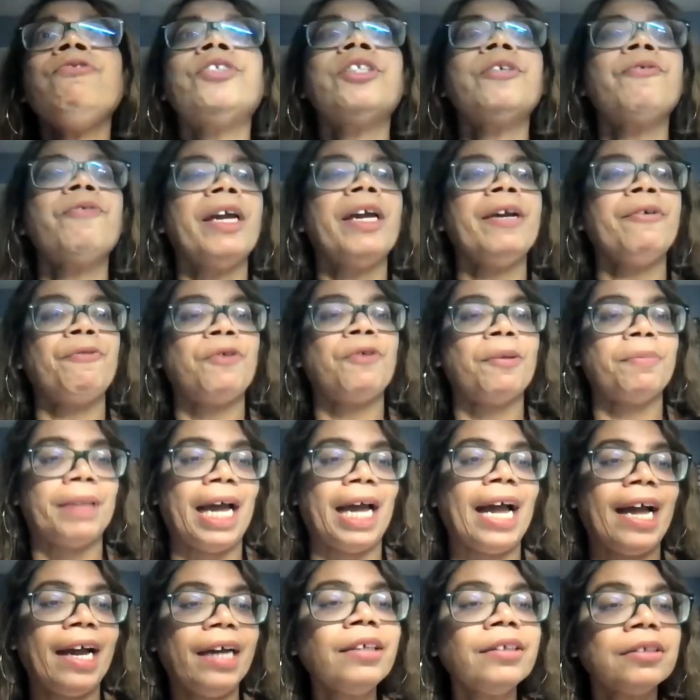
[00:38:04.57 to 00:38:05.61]
away from
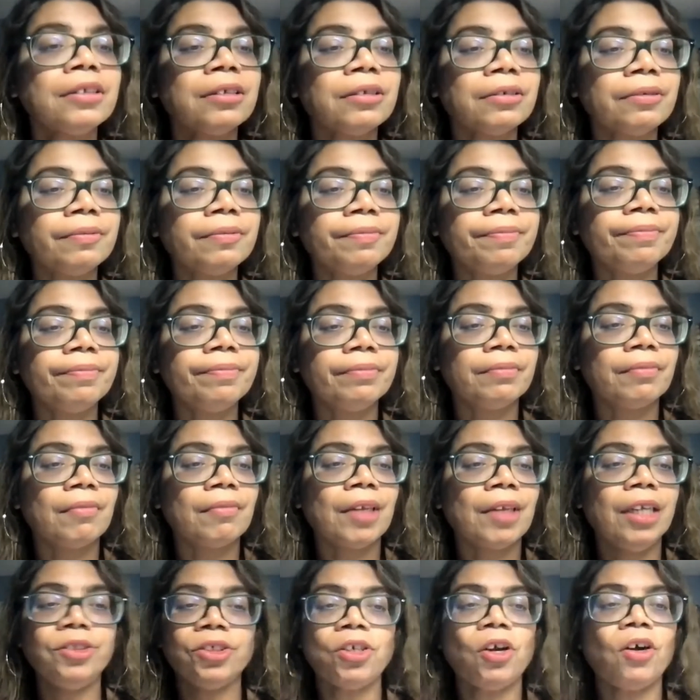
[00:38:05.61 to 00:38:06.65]
that
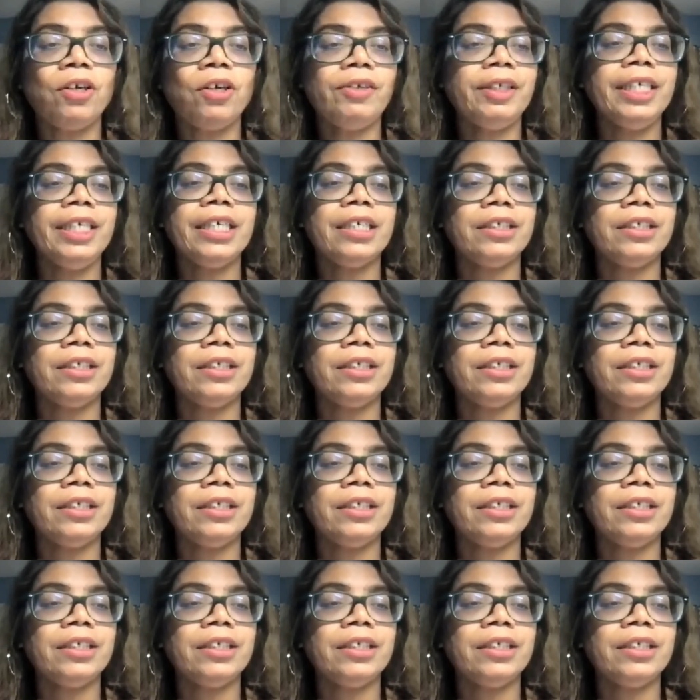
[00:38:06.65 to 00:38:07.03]
is already